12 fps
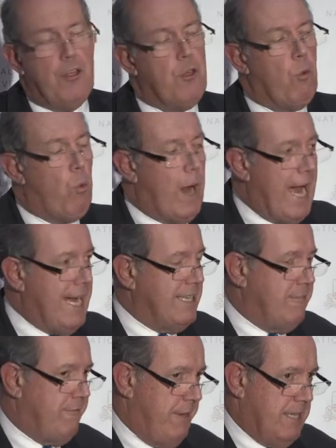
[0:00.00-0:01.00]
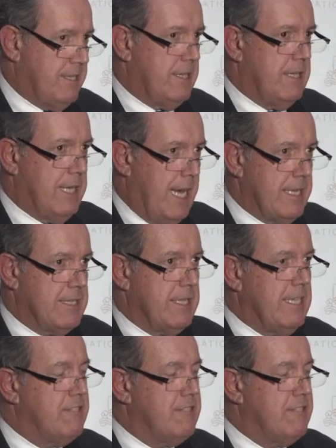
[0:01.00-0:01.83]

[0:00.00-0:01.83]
the way Defence does